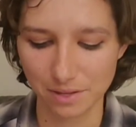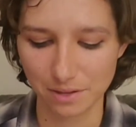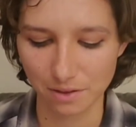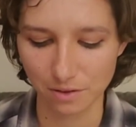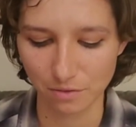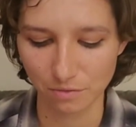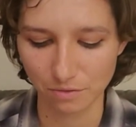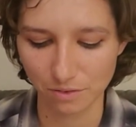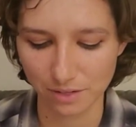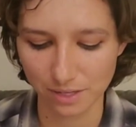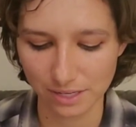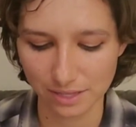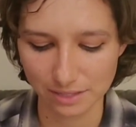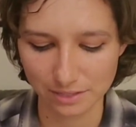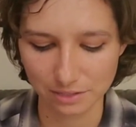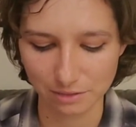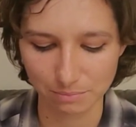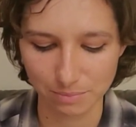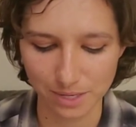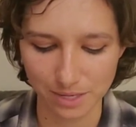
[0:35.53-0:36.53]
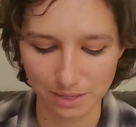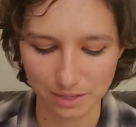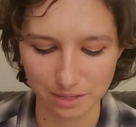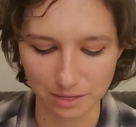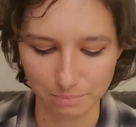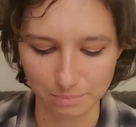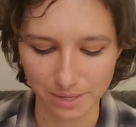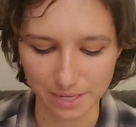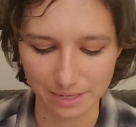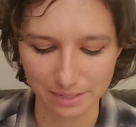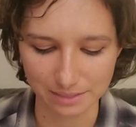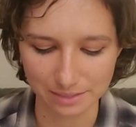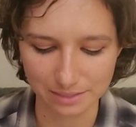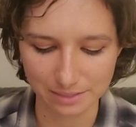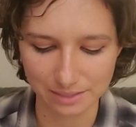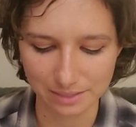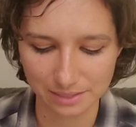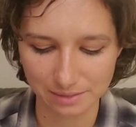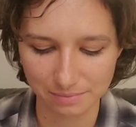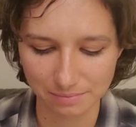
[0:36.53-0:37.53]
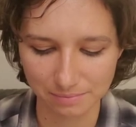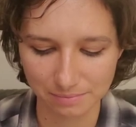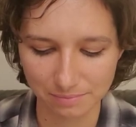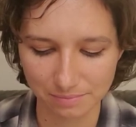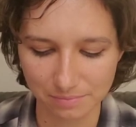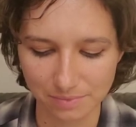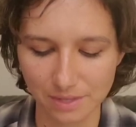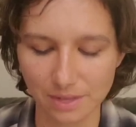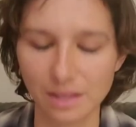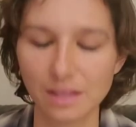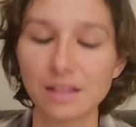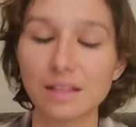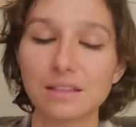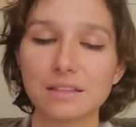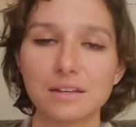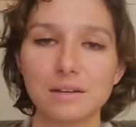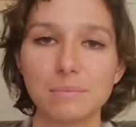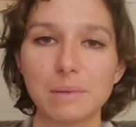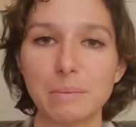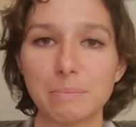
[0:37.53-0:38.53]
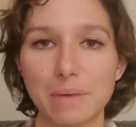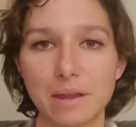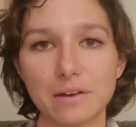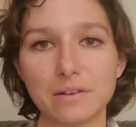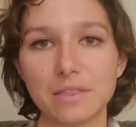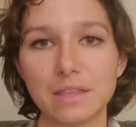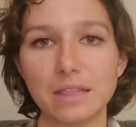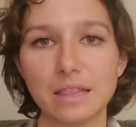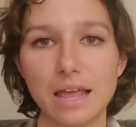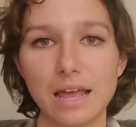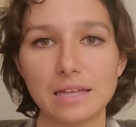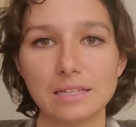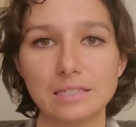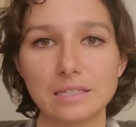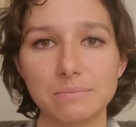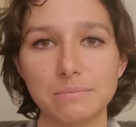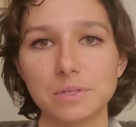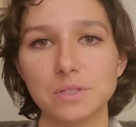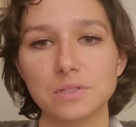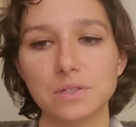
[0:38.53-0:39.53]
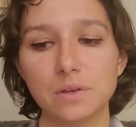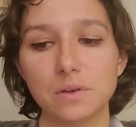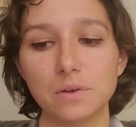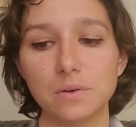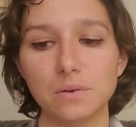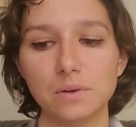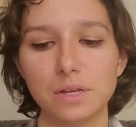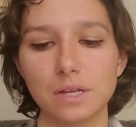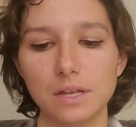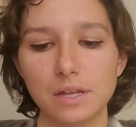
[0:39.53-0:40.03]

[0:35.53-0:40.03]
Hopefully this will be a little bit better than last episode.